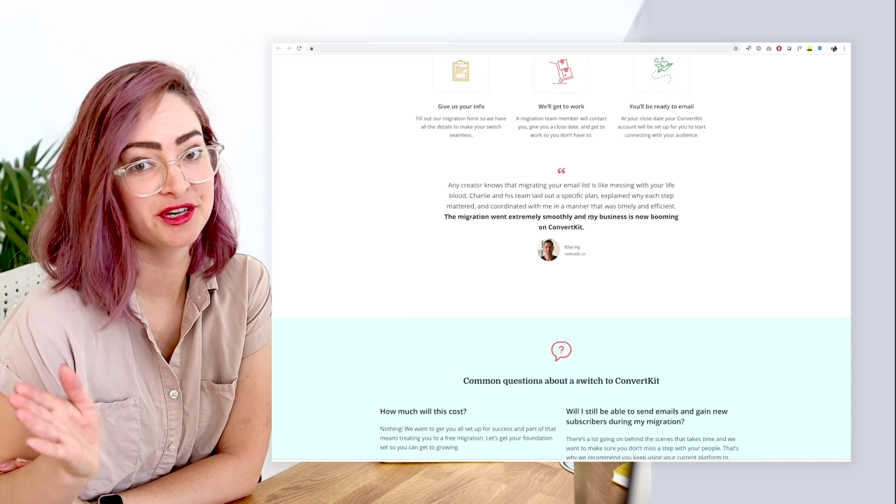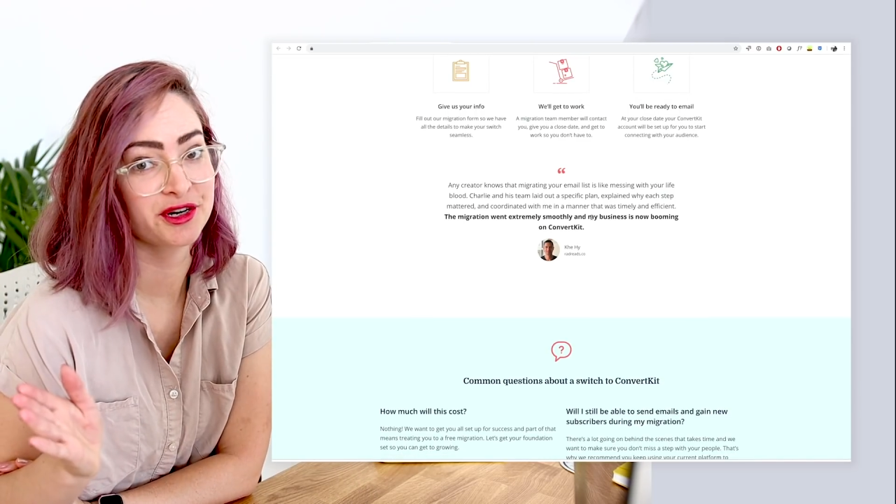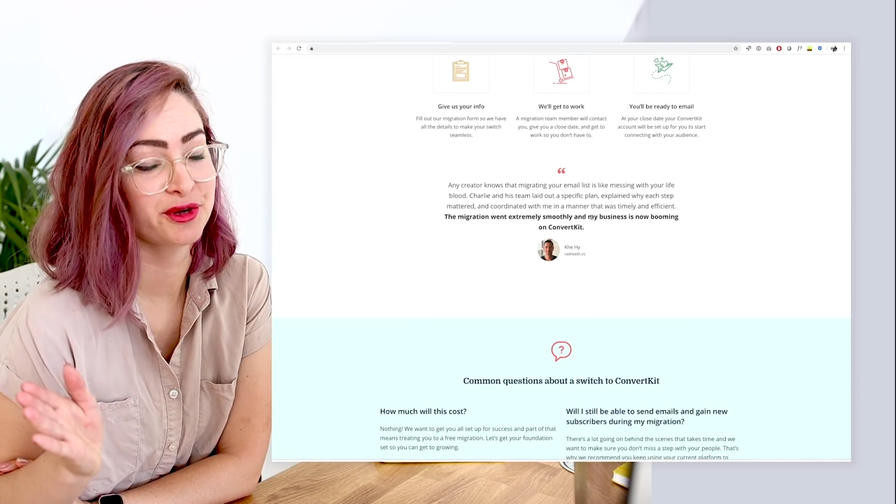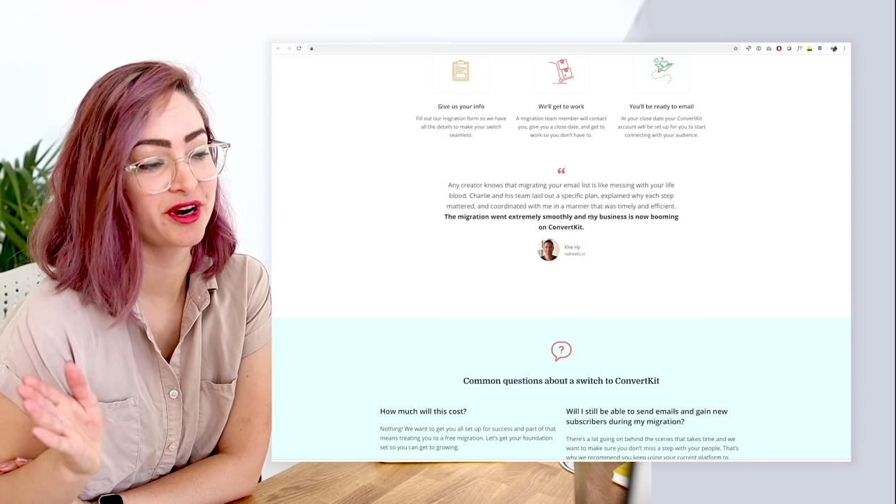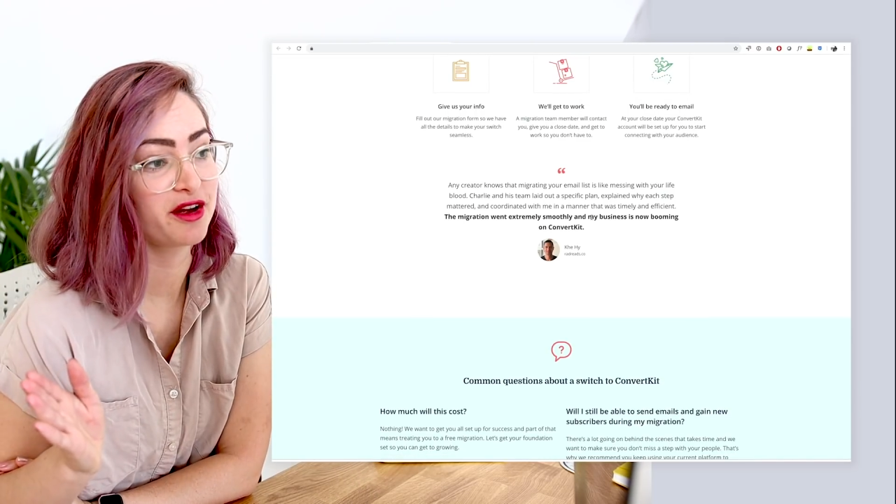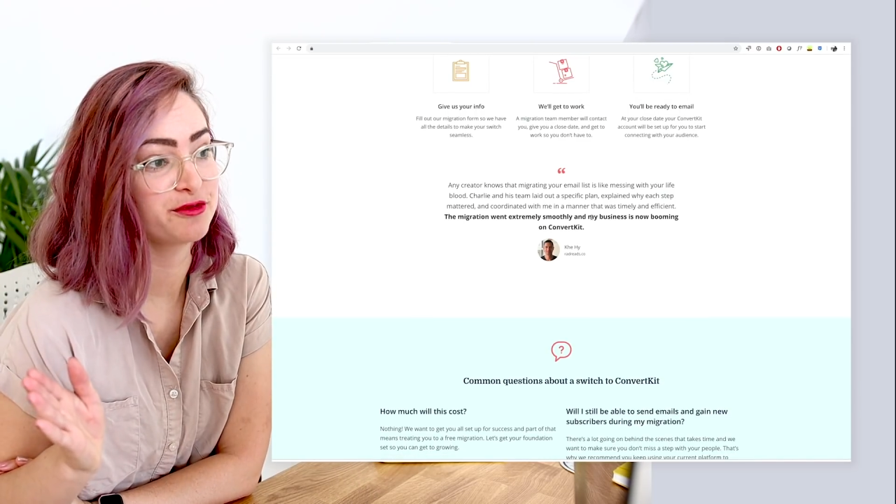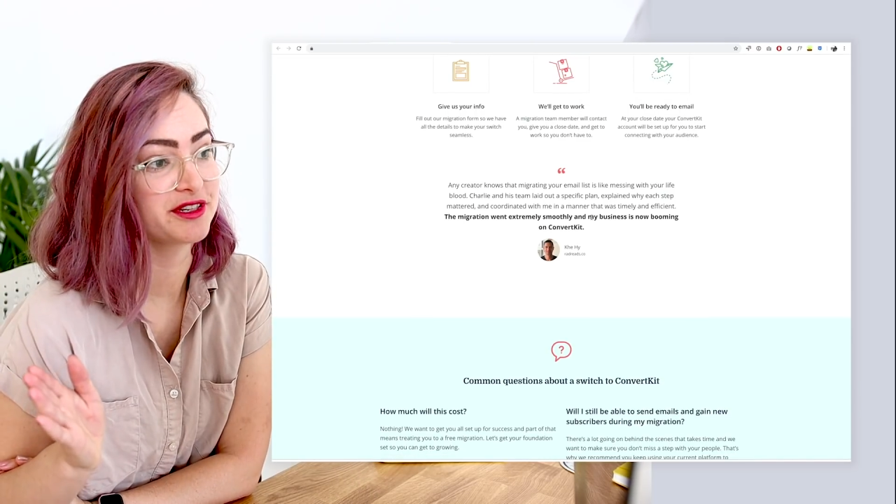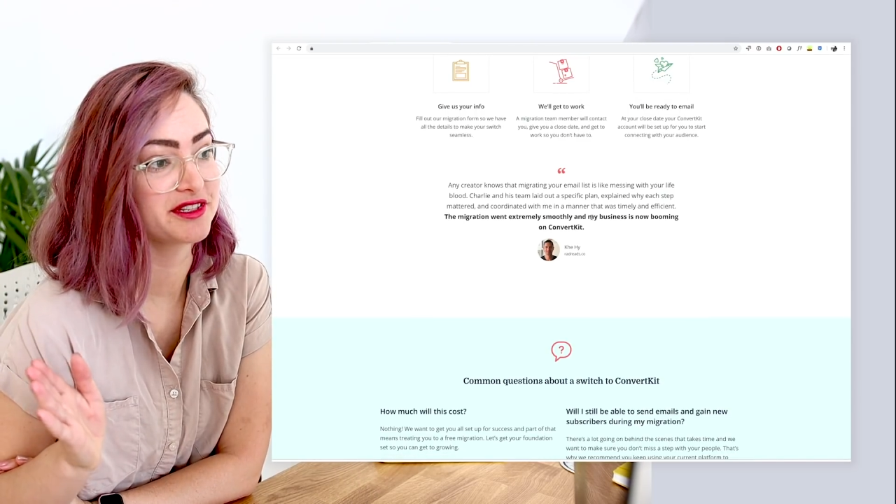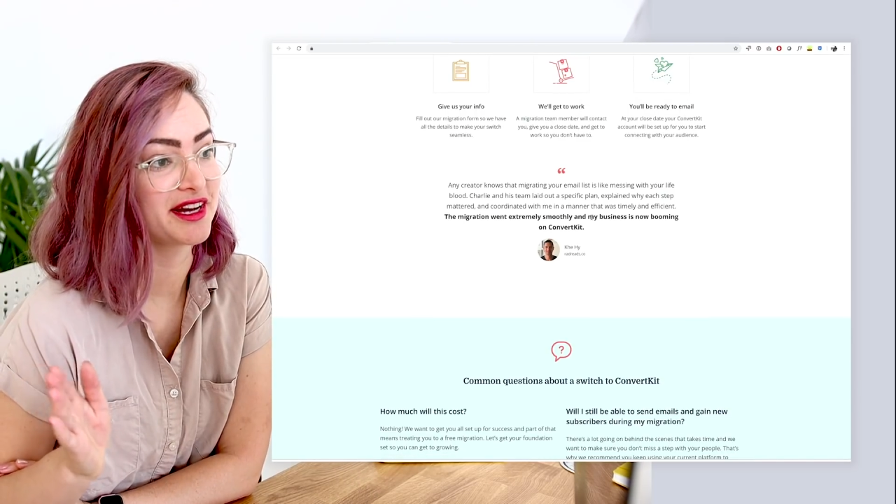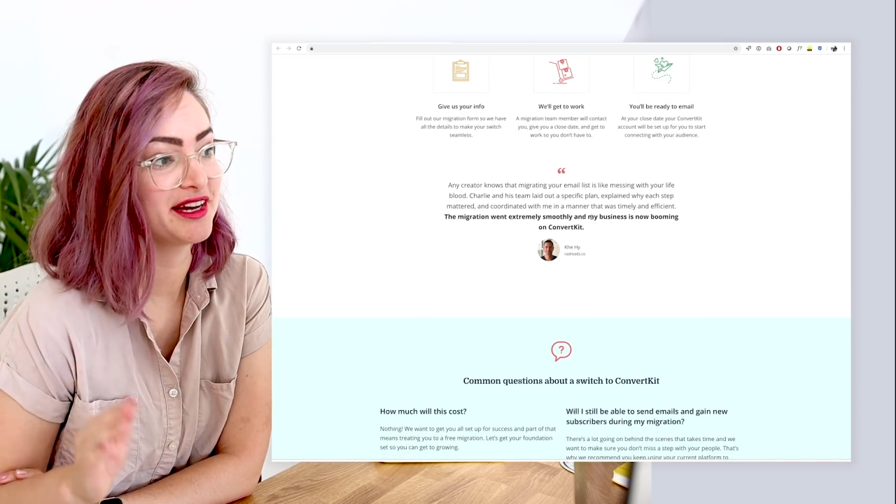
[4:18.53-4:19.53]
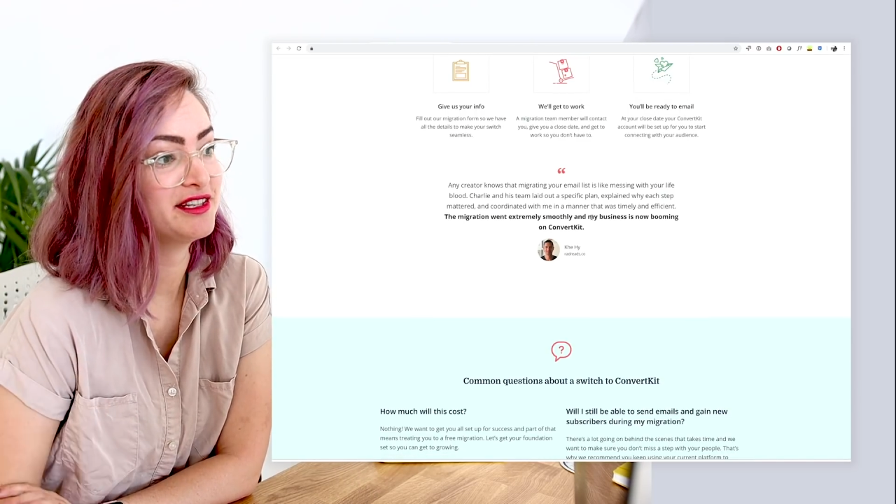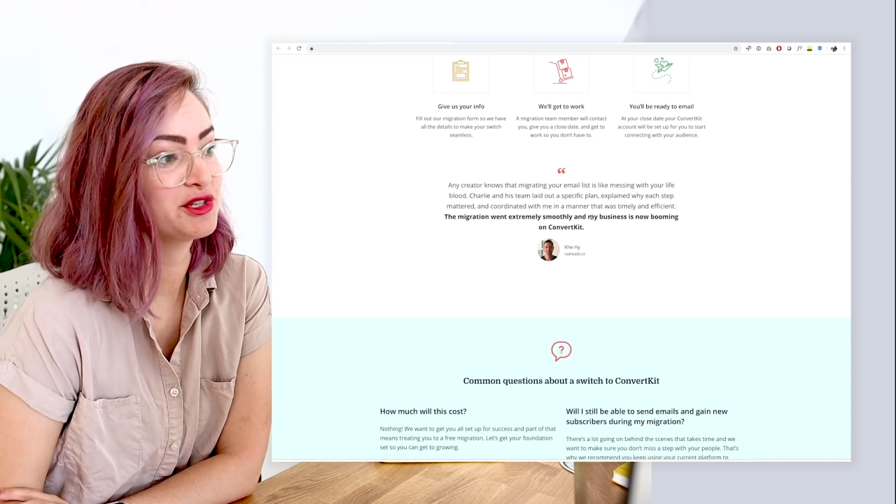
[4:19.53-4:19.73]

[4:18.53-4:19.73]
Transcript: got a good eye for design,